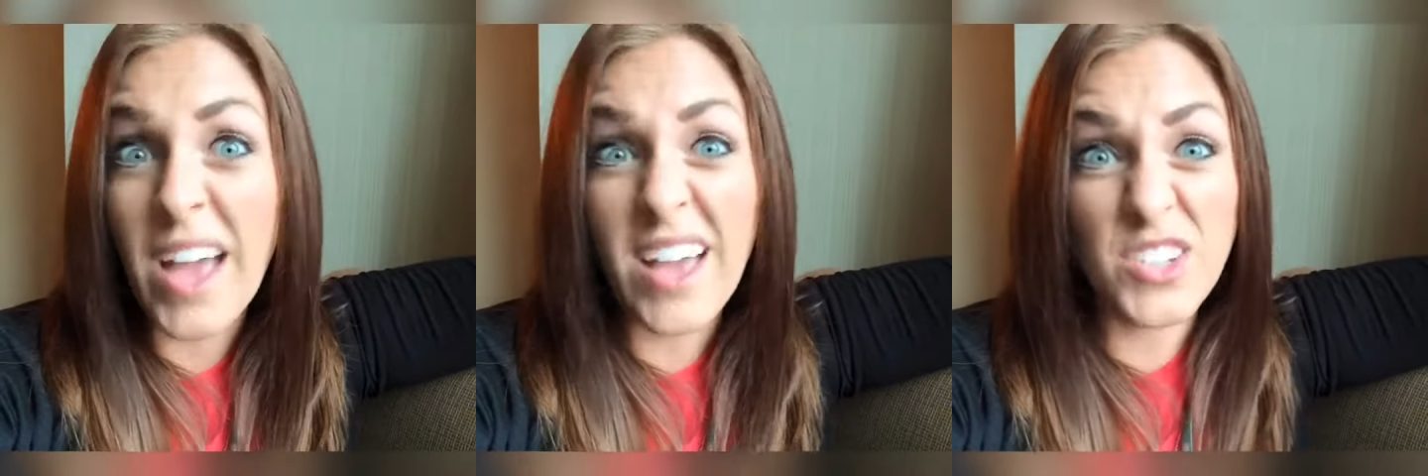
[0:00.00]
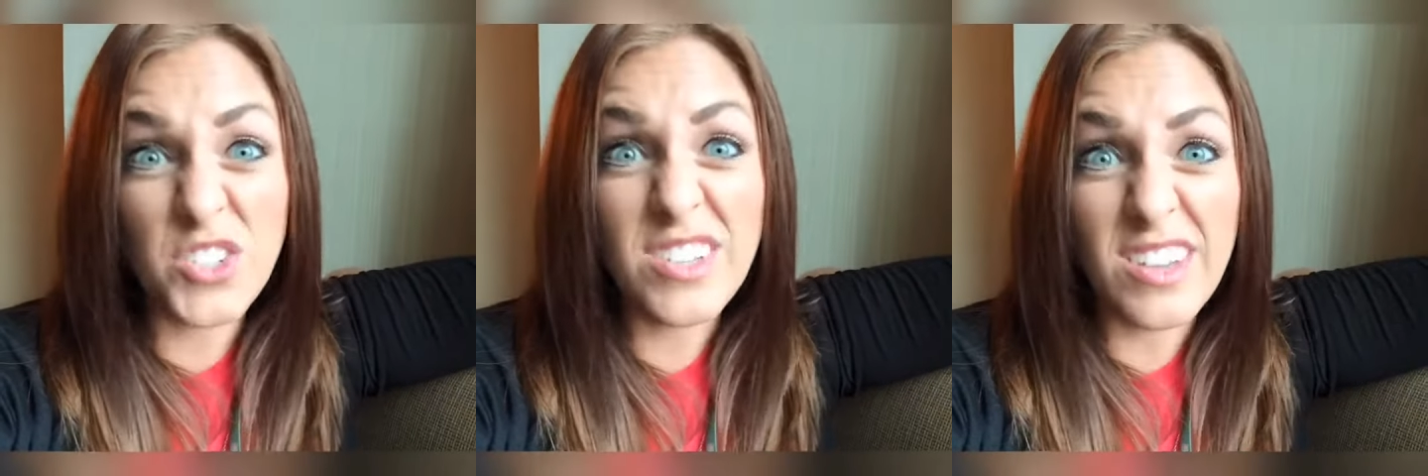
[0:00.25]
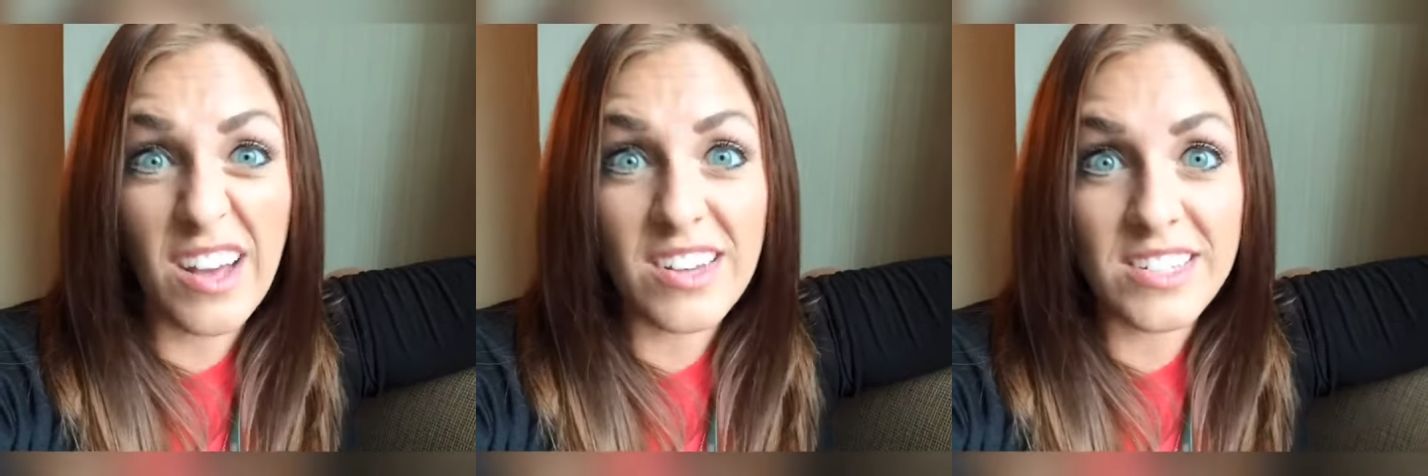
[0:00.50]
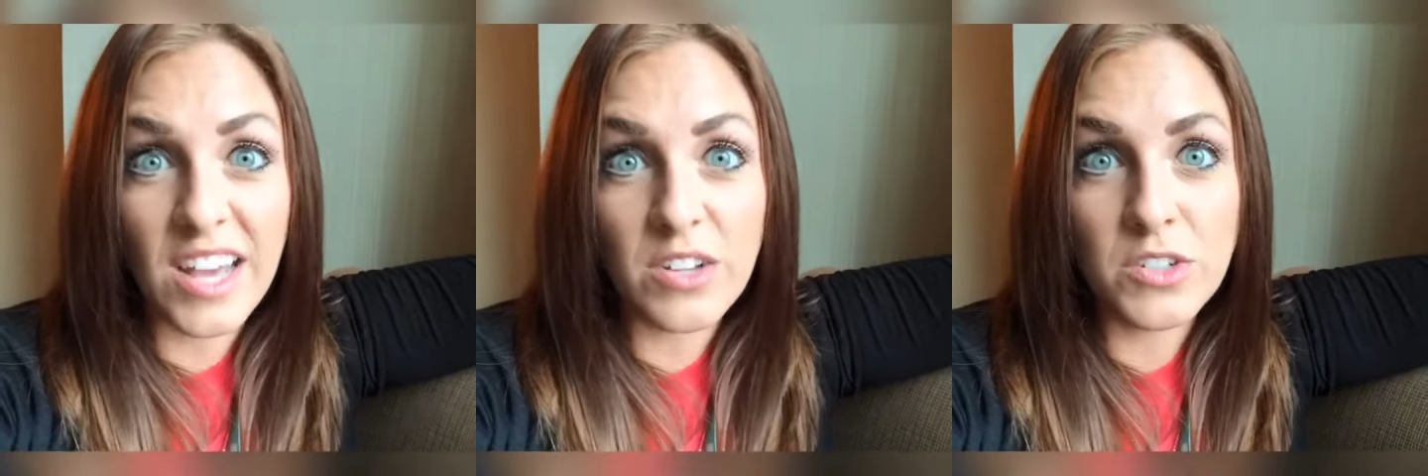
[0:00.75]
I actually got a
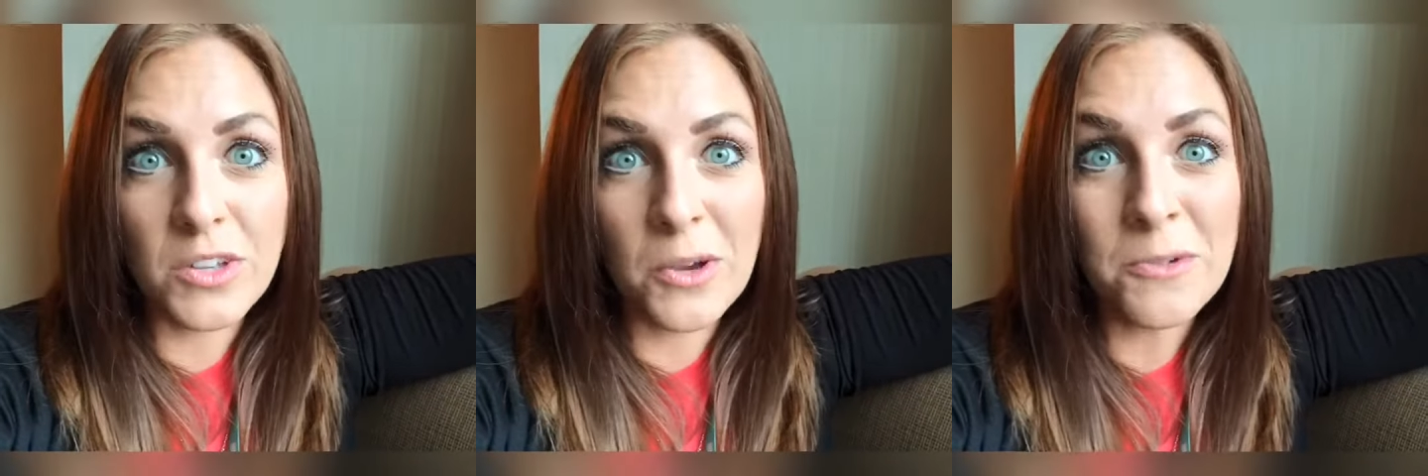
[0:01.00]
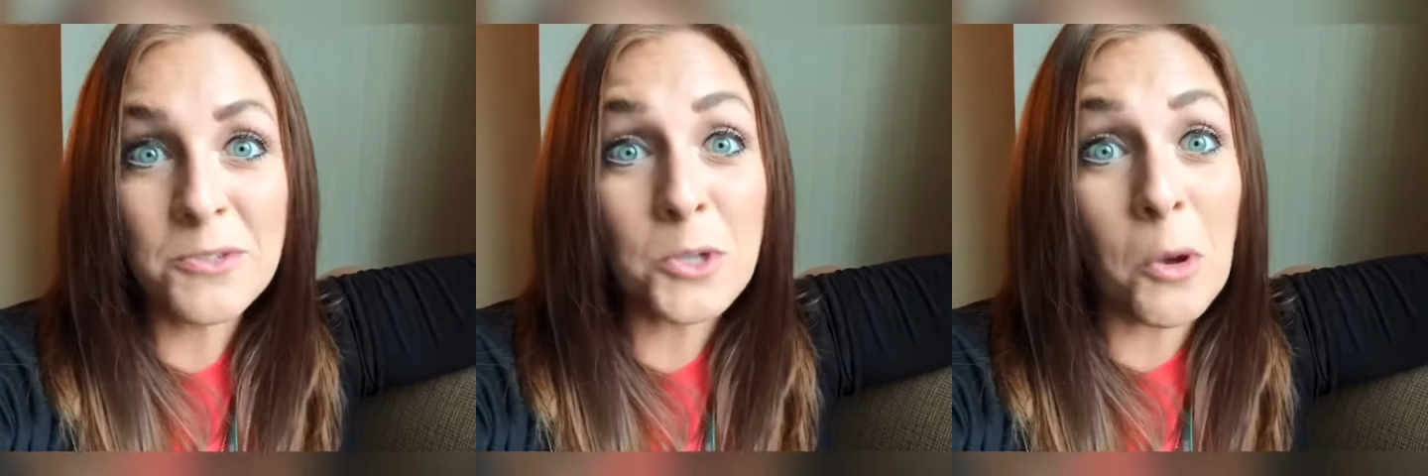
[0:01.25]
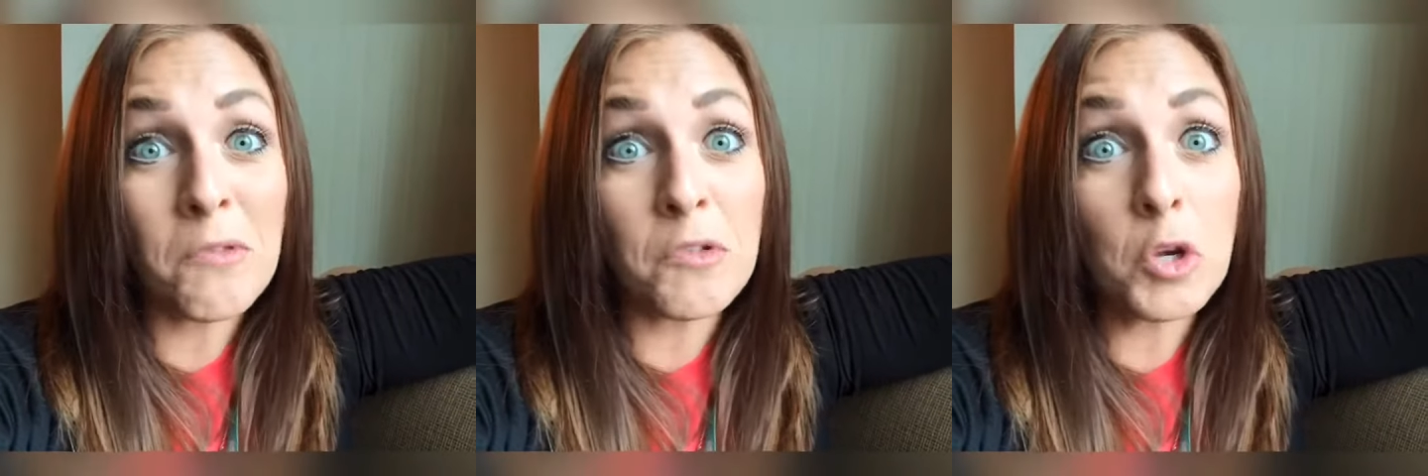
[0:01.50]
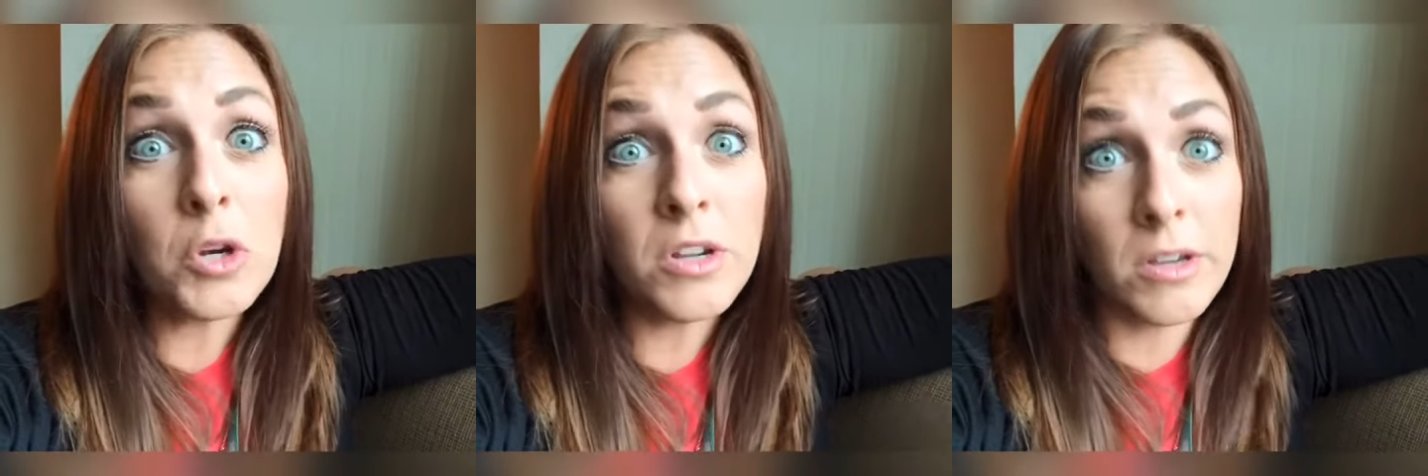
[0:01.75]
tattoo. So if
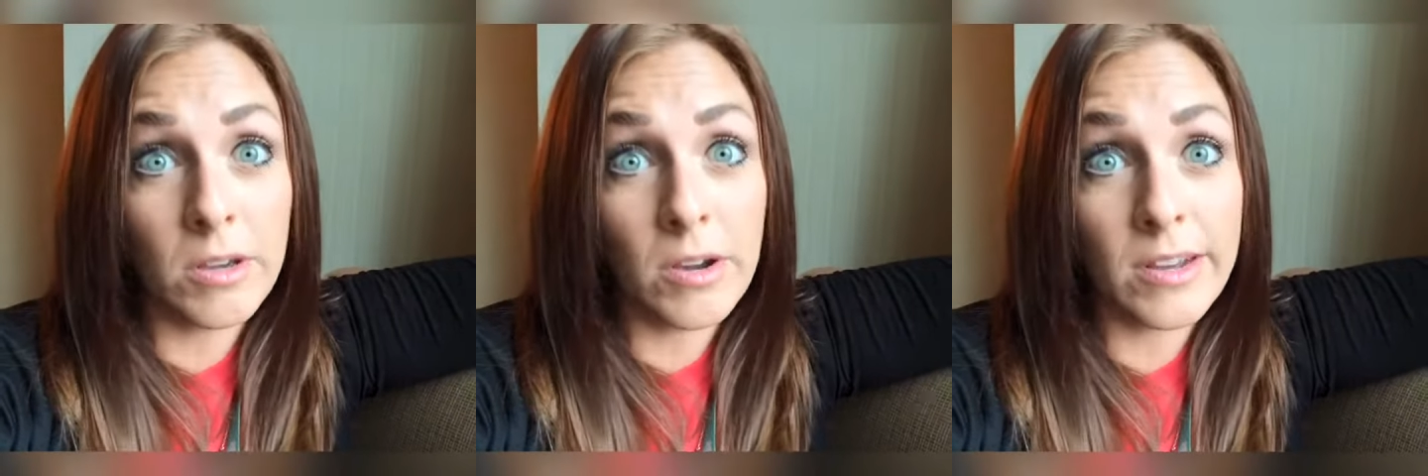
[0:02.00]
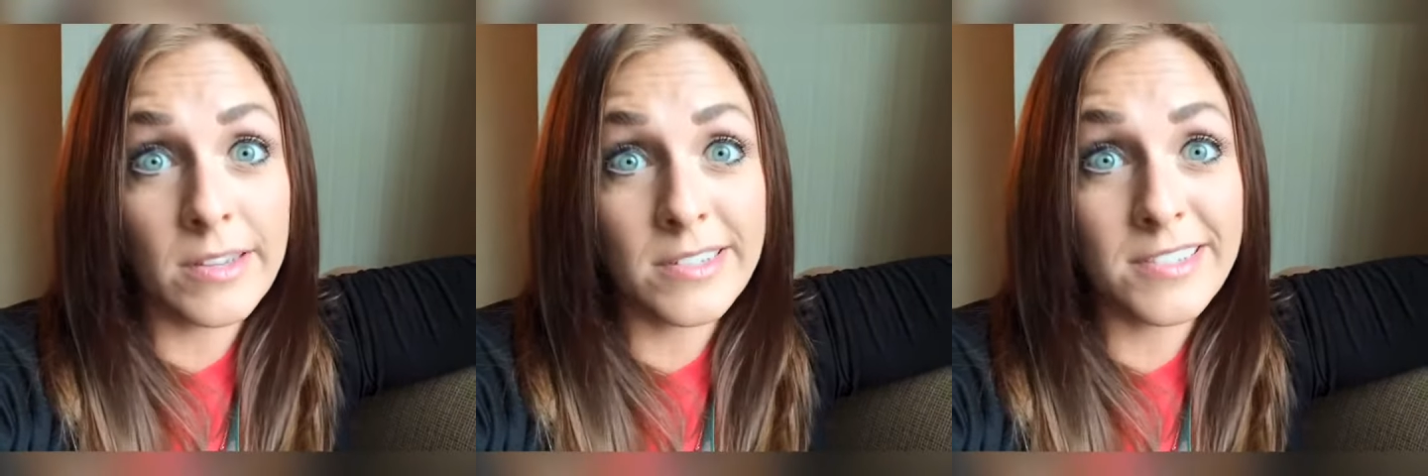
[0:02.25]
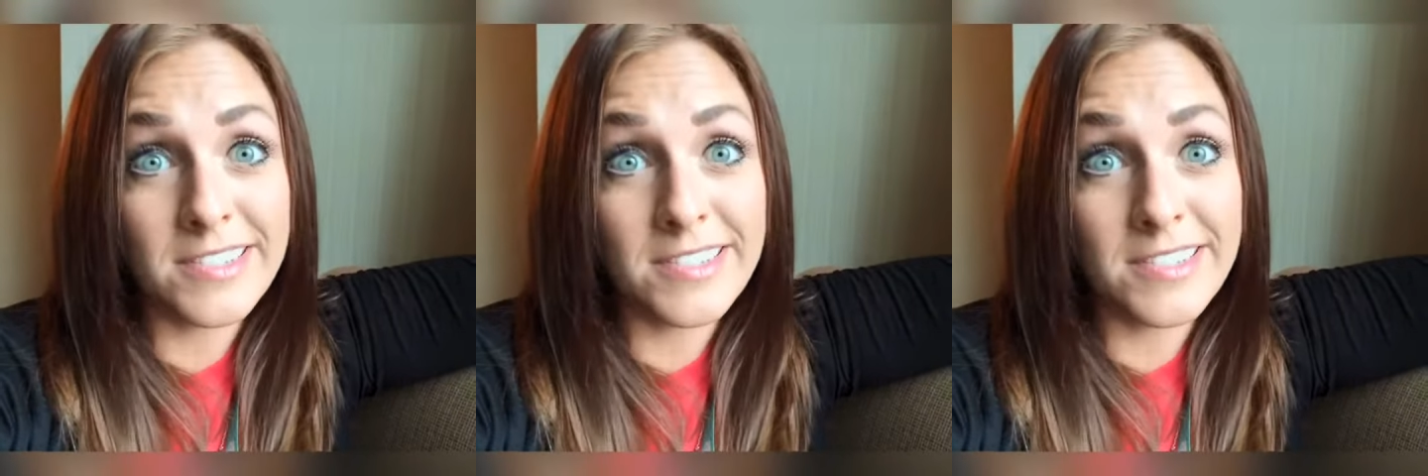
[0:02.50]
you're curious